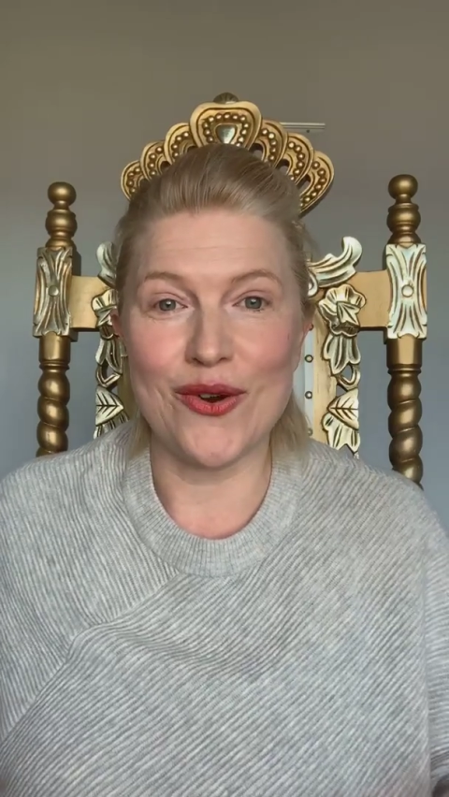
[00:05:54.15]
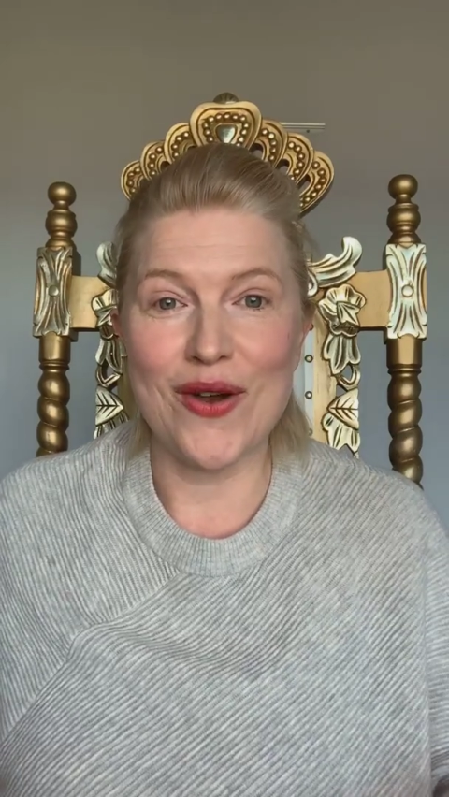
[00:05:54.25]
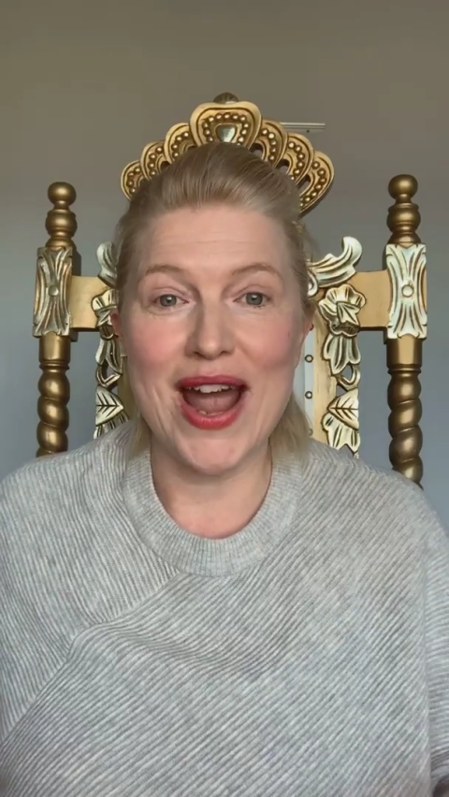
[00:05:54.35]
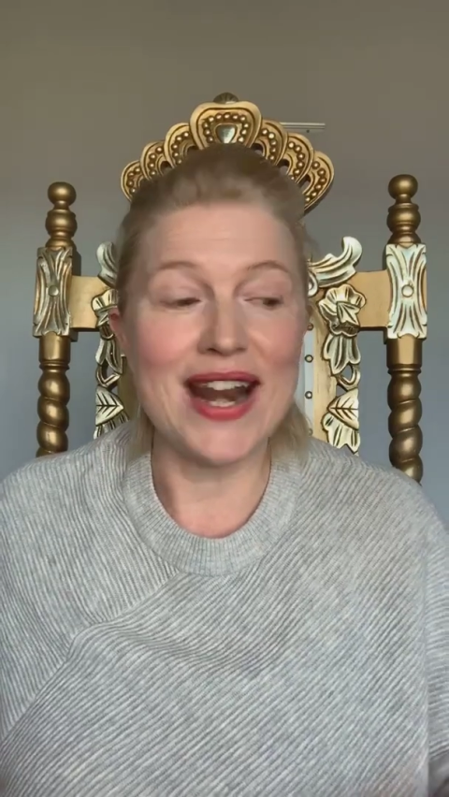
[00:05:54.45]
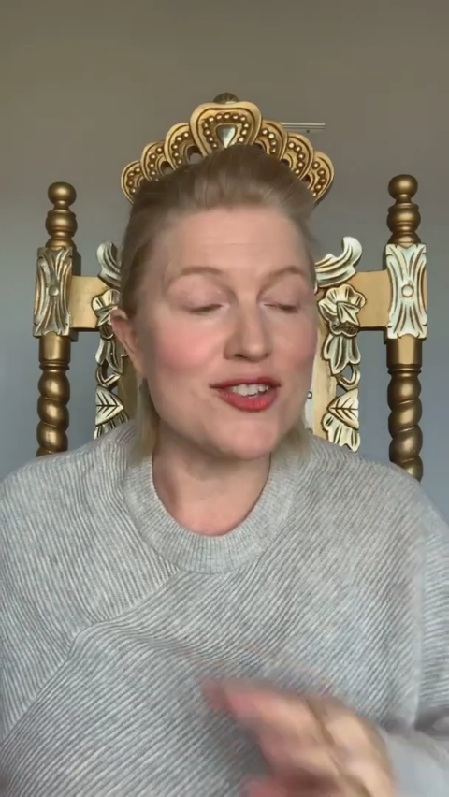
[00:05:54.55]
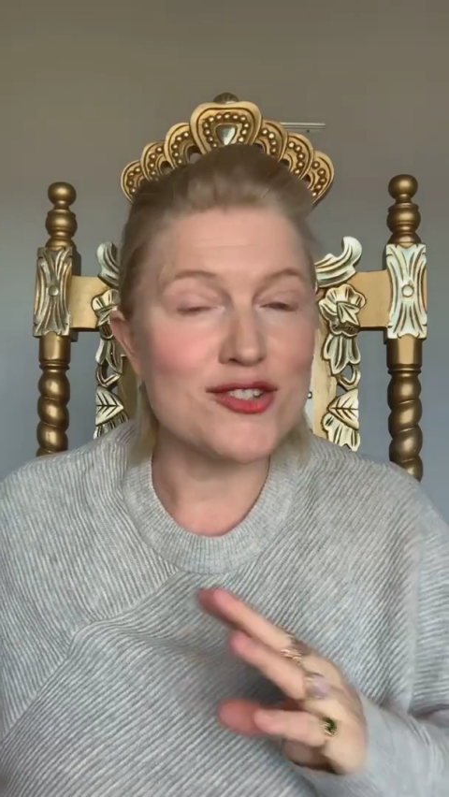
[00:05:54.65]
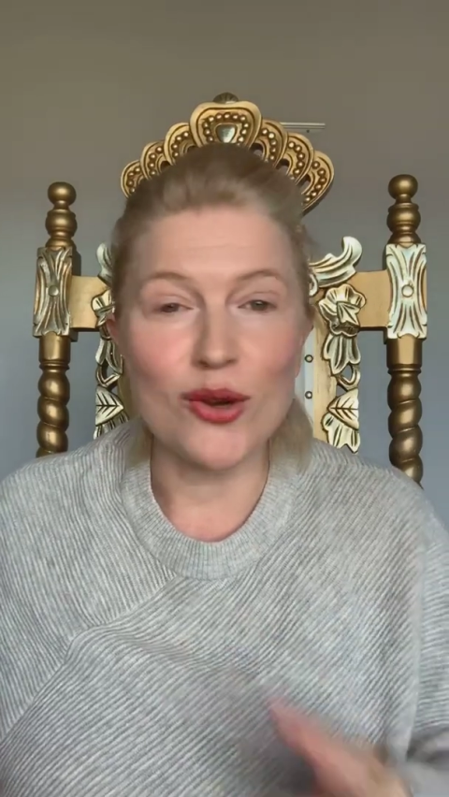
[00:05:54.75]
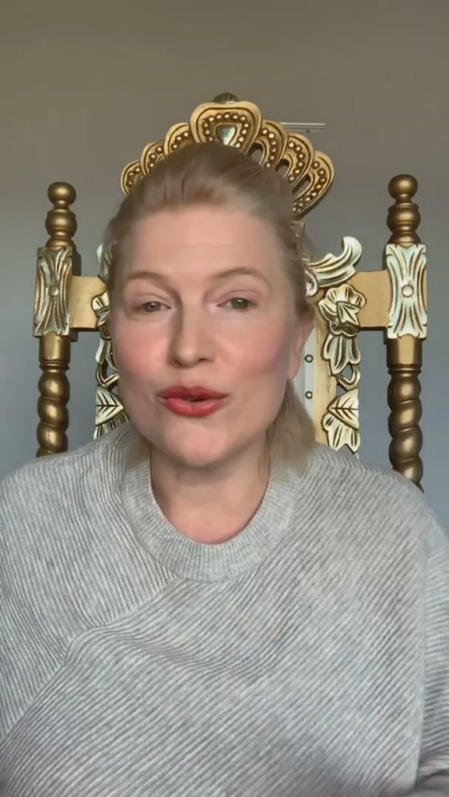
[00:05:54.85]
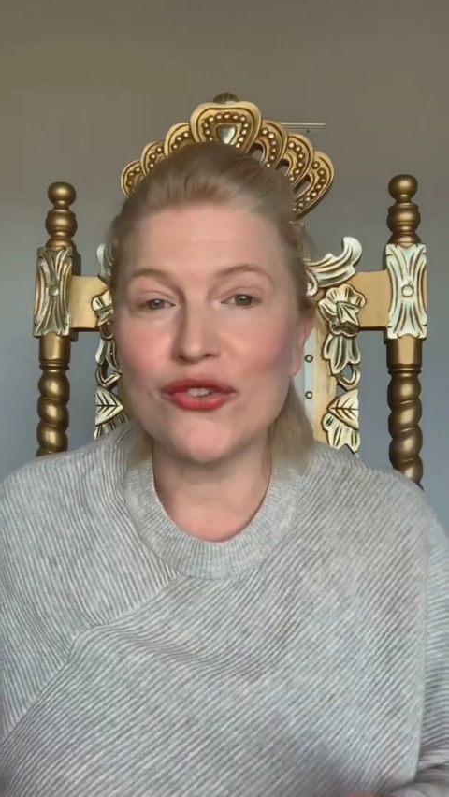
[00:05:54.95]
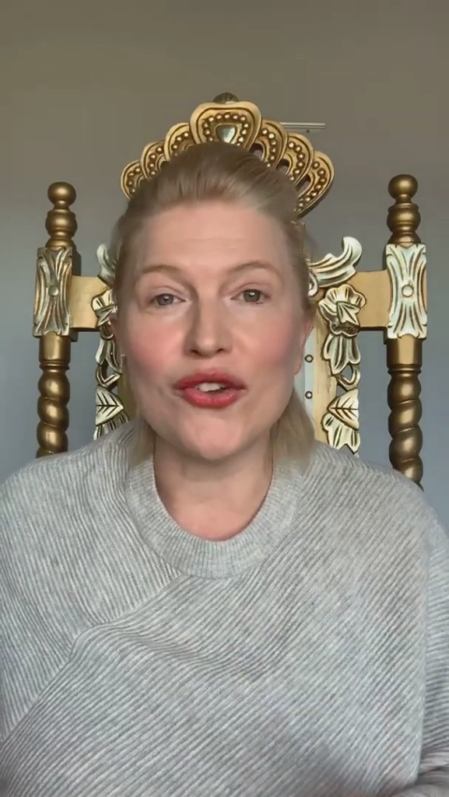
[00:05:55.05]
All right. And
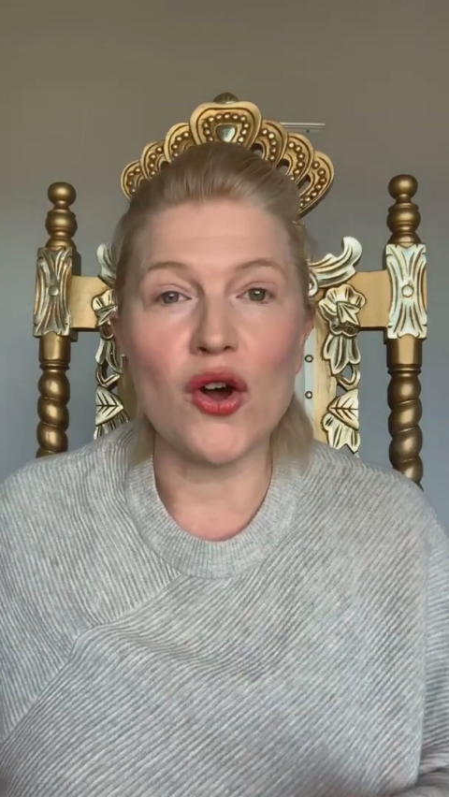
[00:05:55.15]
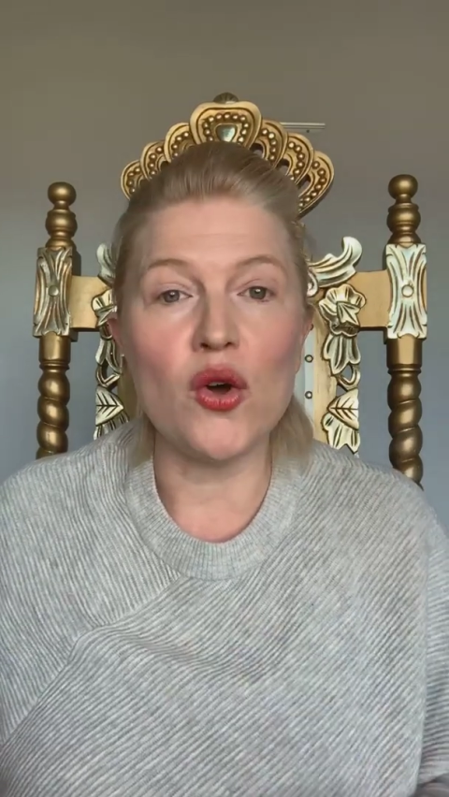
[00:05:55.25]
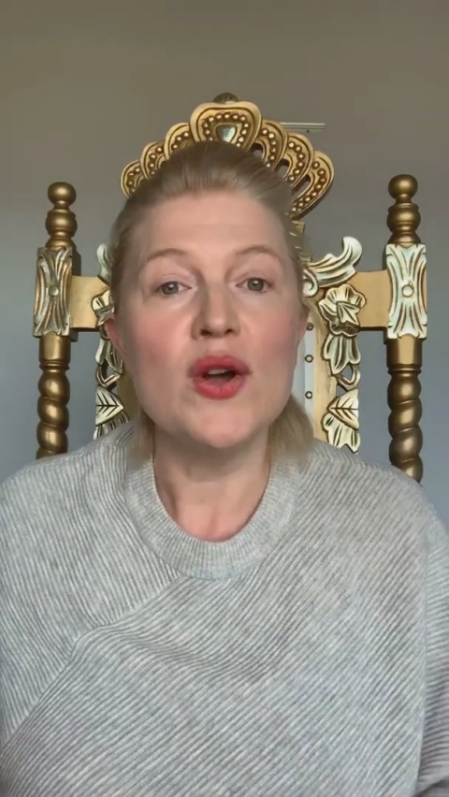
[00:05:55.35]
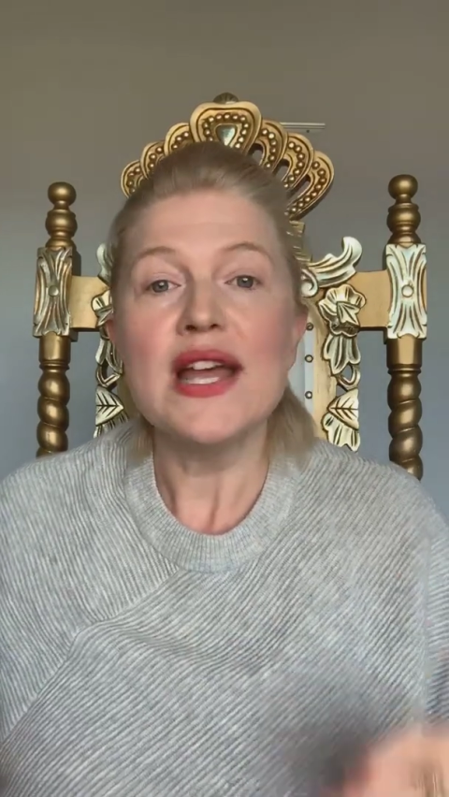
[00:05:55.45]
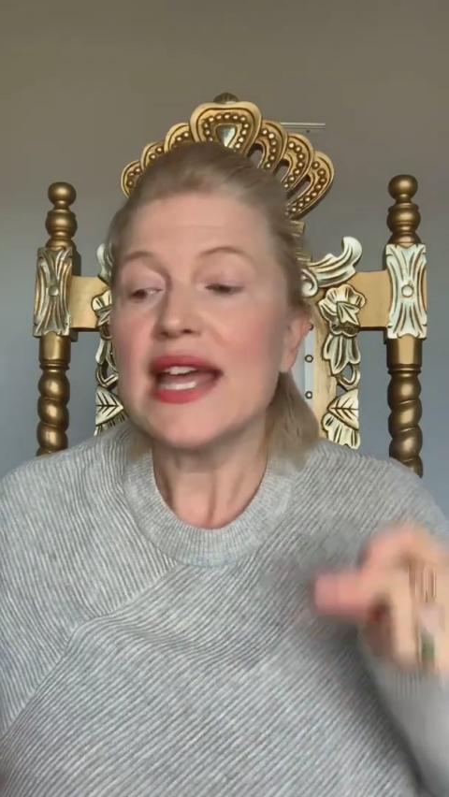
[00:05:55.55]
Soul to Soul